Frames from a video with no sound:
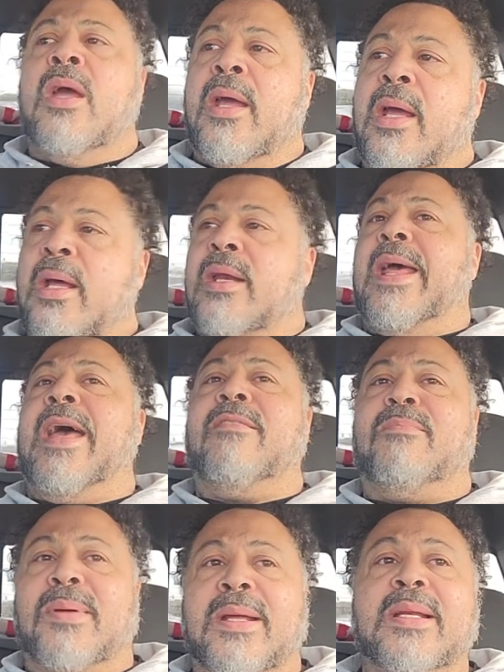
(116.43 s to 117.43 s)
and
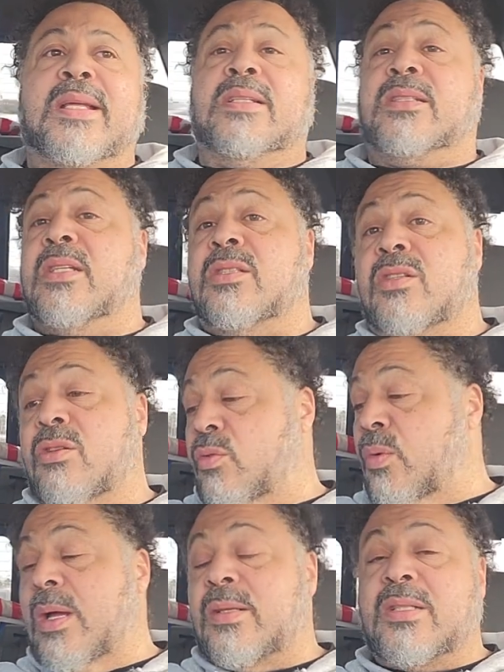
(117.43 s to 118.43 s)
have been consistent
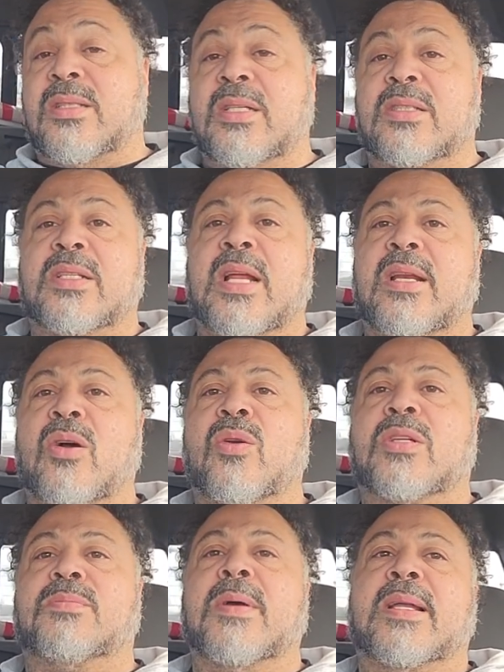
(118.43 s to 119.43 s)
throughout the season. I
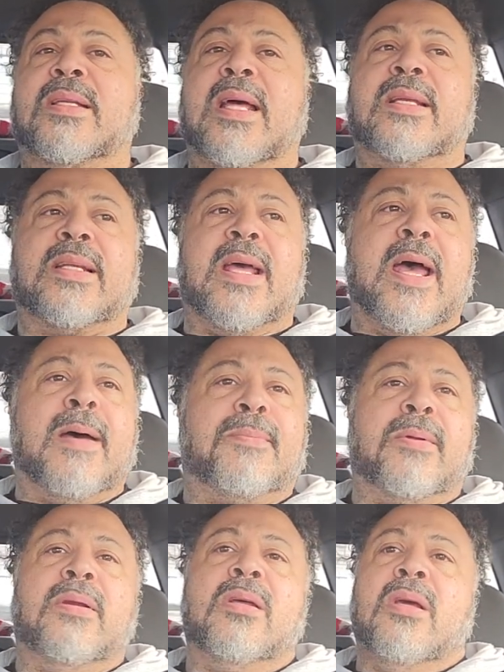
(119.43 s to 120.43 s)
don't expect that to
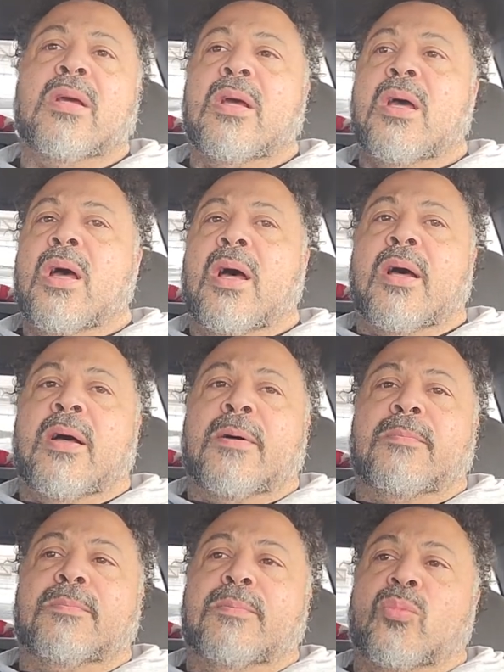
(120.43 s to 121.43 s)
happen.
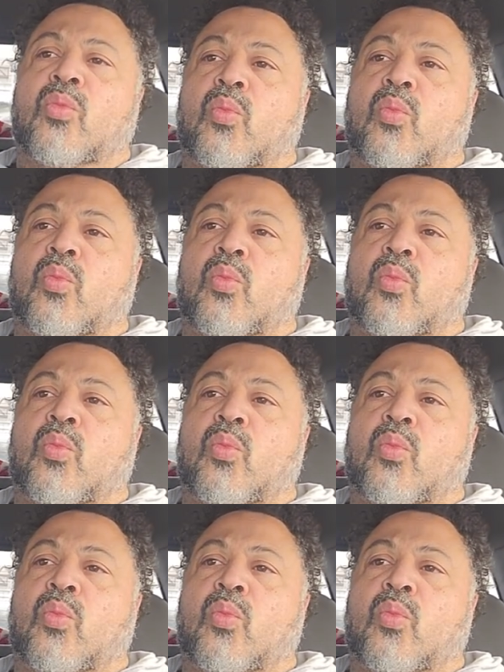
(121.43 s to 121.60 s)
Um,